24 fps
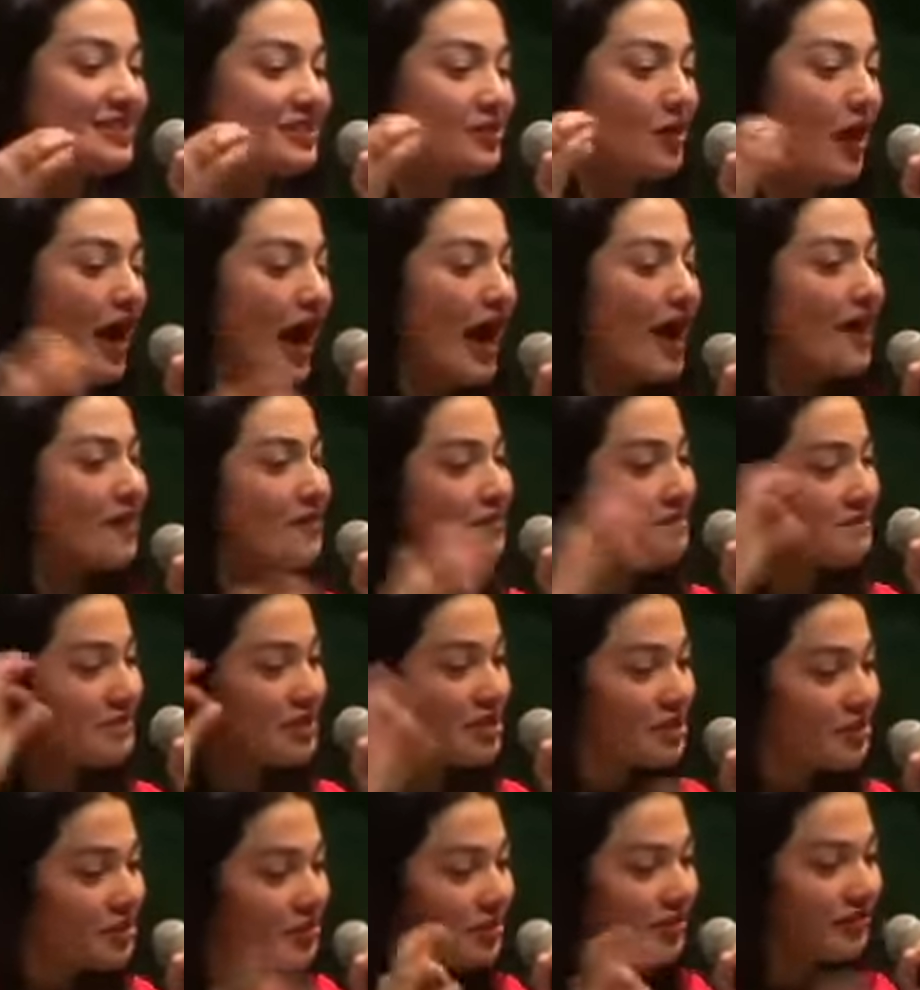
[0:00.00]
So how
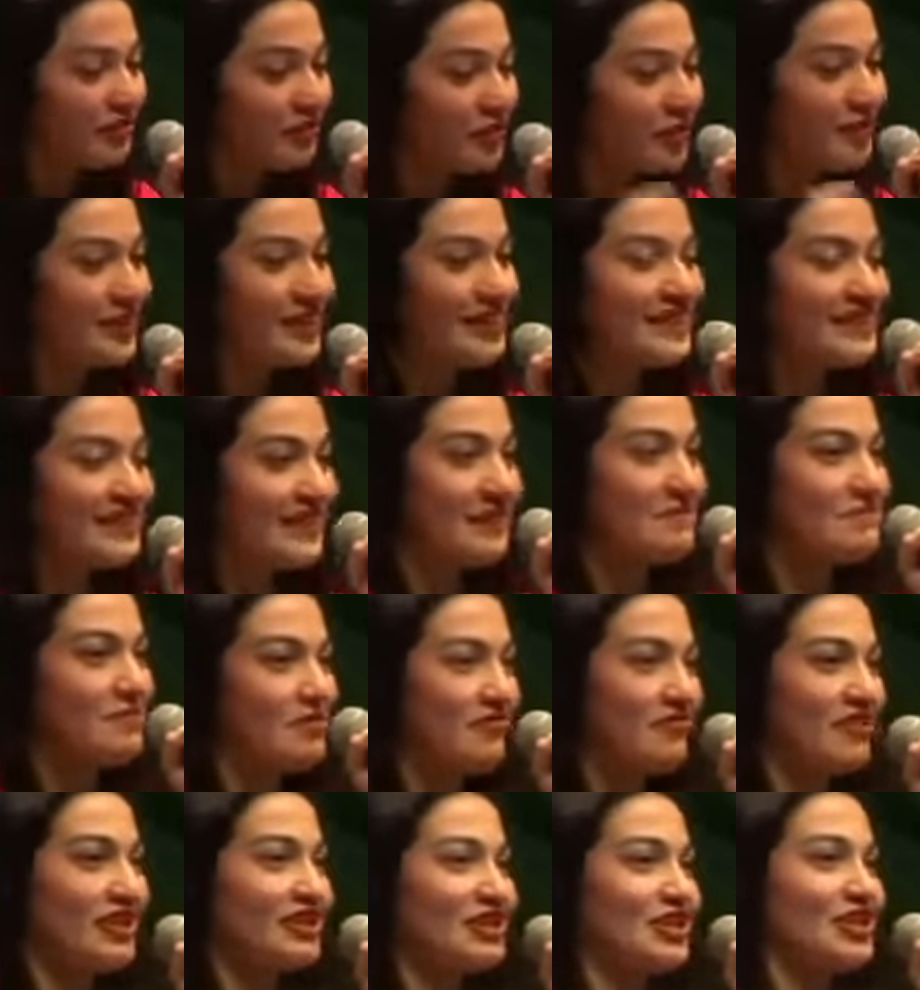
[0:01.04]
beautiful these
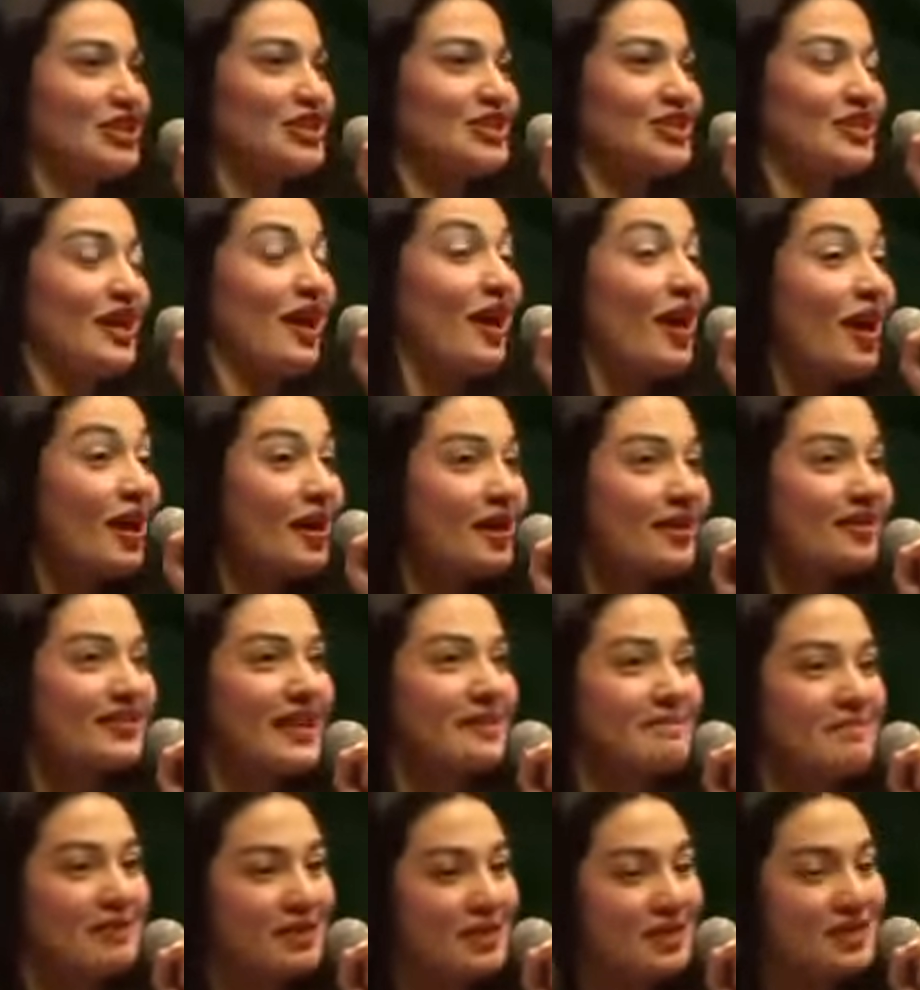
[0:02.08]
imperfections are,
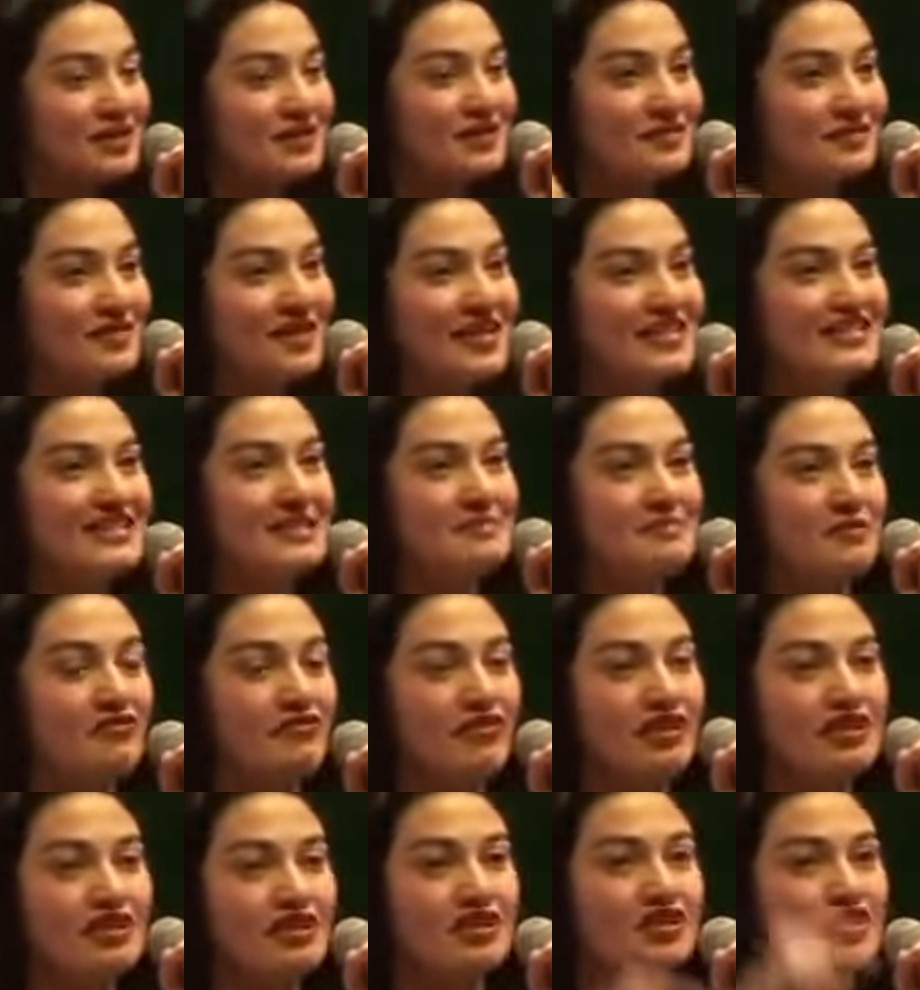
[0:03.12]
that because of these
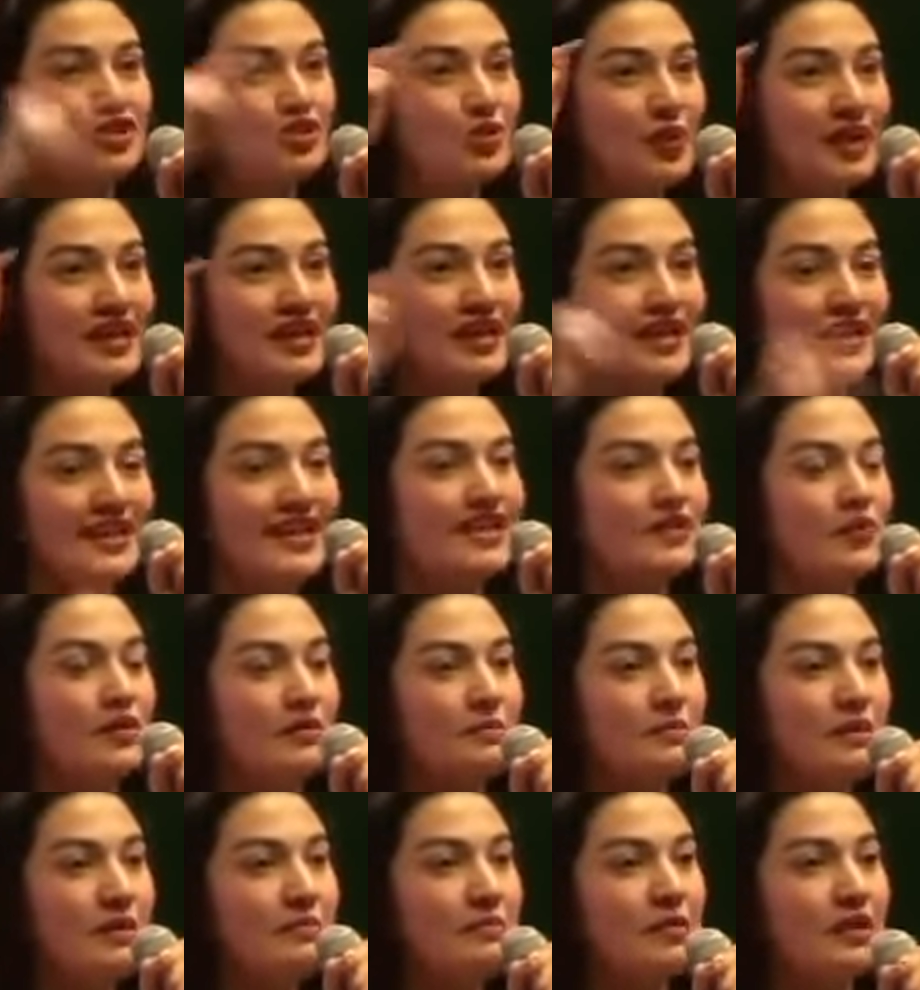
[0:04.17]
imperfections you can connect
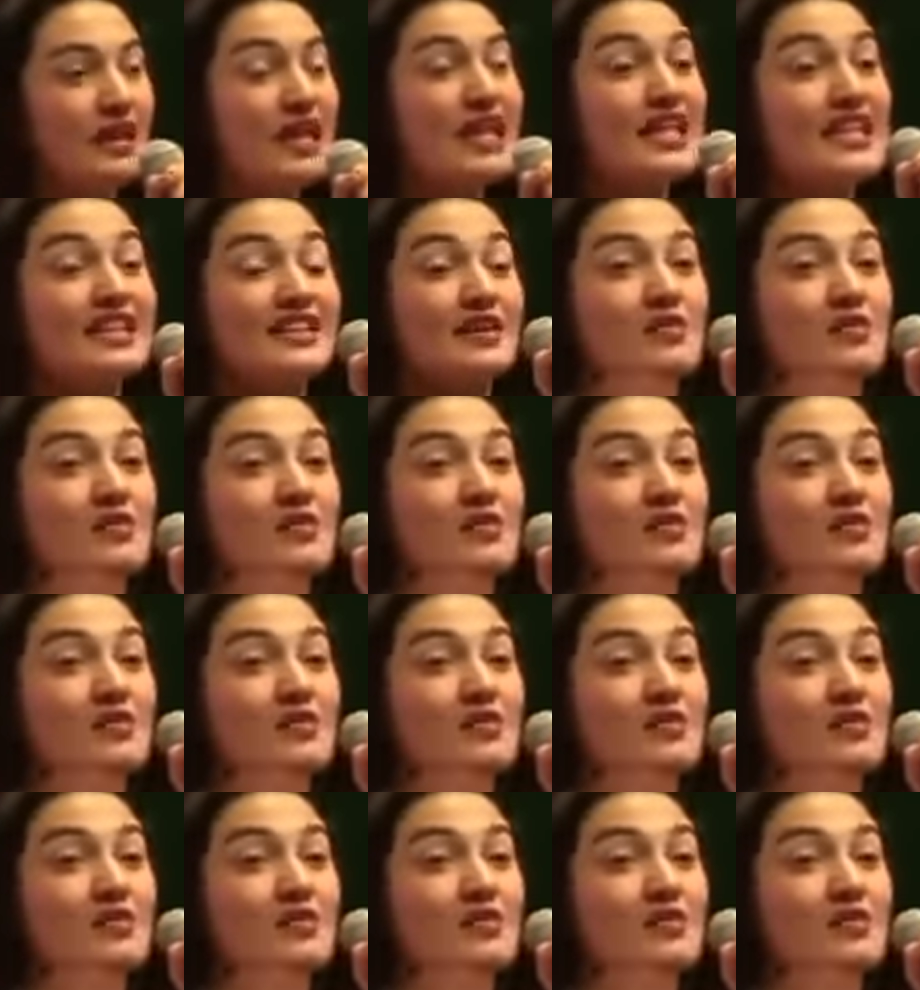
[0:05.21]
with people.